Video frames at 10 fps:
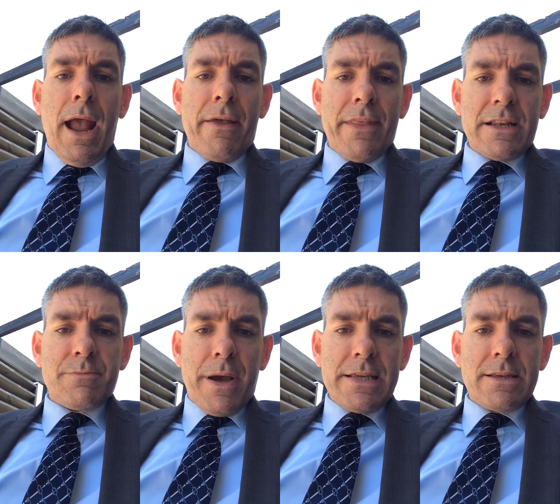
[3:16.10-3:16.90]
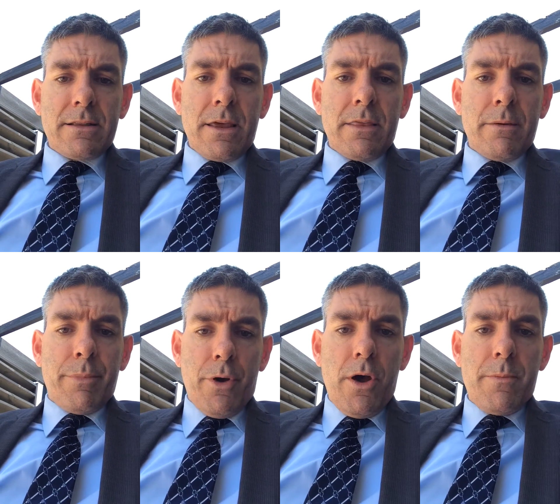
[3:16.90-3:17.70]
and that's basically the
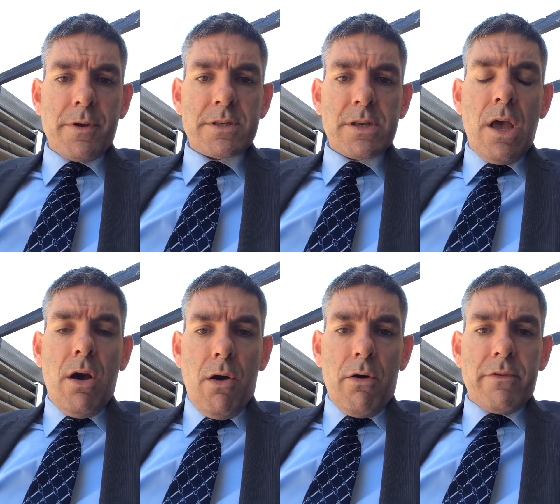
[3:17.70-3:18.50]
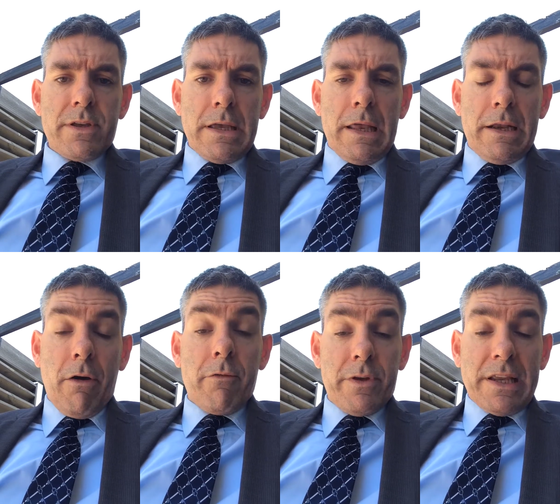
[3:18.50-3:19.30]
purpose of
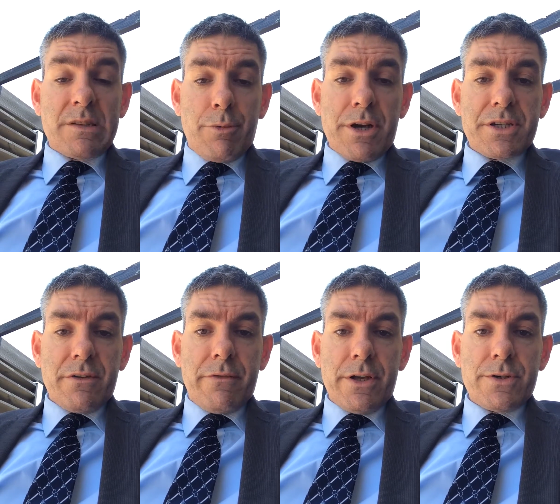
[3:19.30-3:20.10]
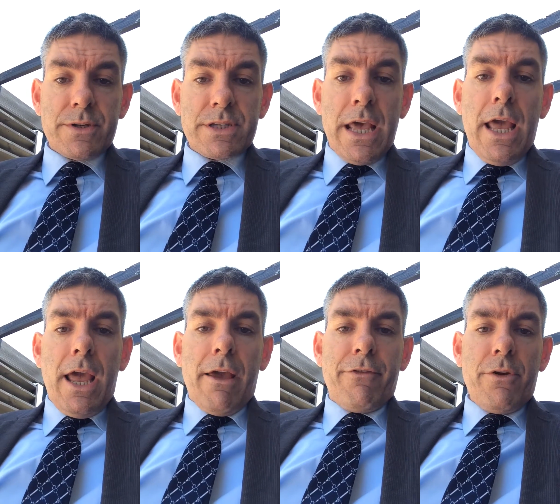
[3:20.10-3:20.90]
an expression of interest.
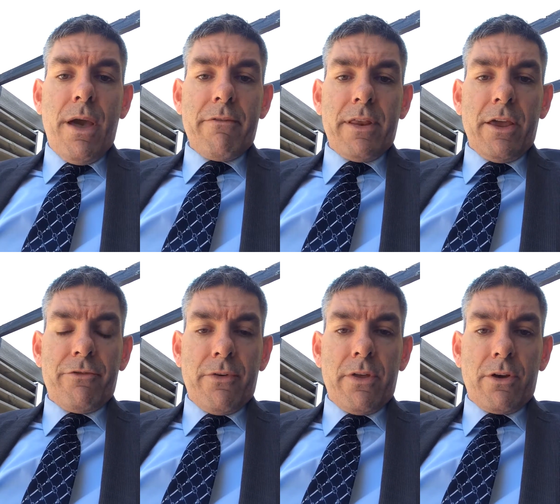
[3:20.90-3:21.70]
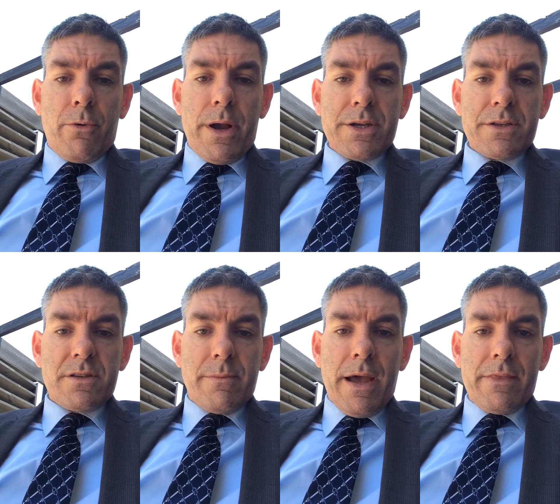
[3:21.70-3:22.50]
If you have any further
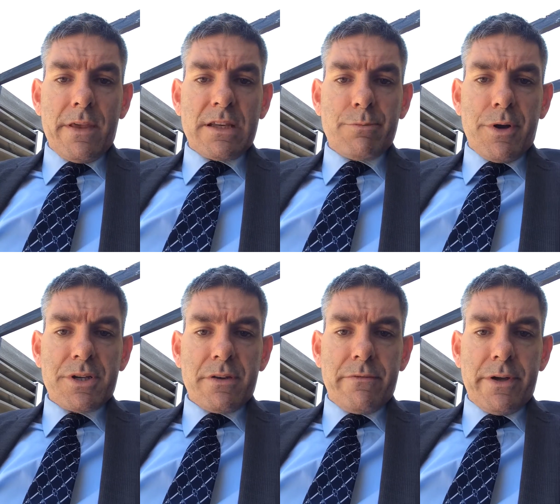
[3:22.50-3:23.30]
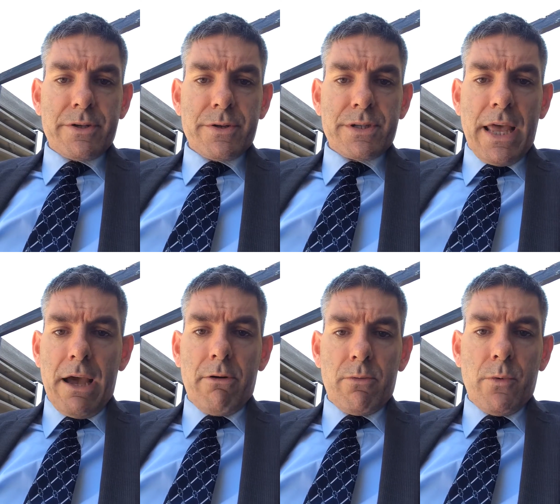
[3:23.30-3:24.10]
questions about the expression of interest,
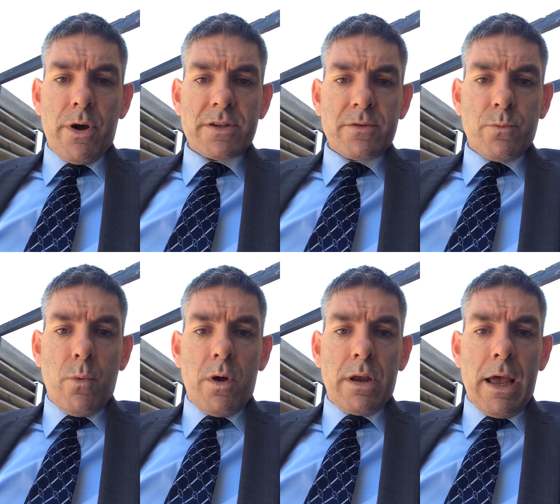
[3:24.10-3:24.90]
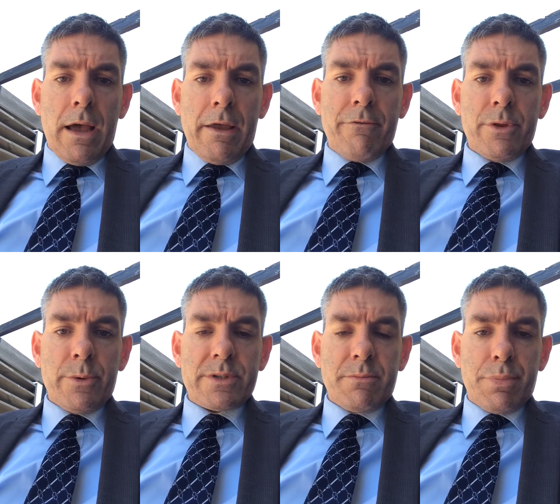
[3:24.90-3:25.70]
how it works, and what
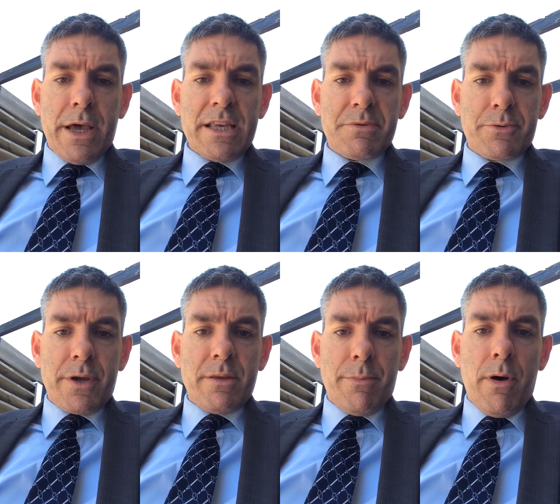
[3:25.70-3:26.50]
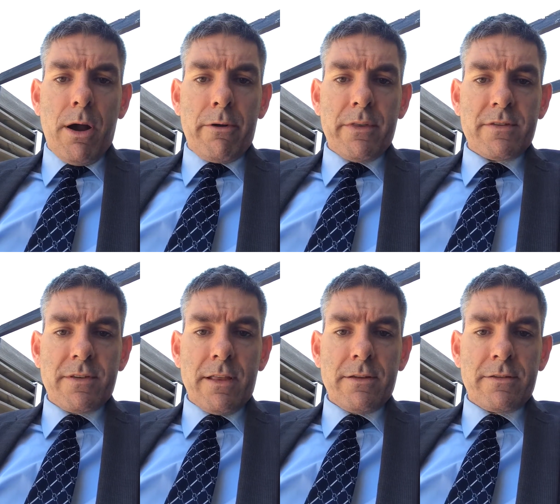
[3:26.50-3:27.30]
influence it plays between the buyer and the
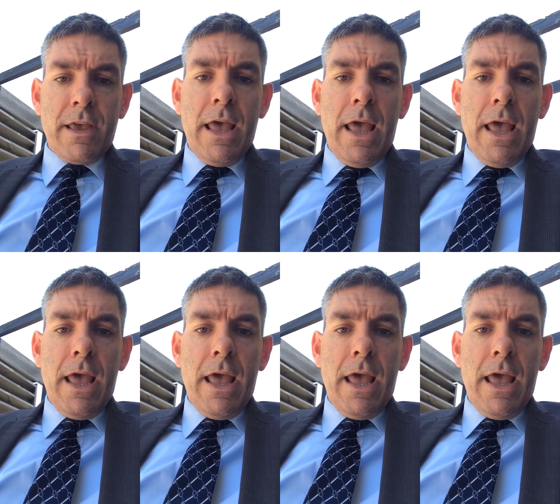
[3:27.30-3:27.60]
seller's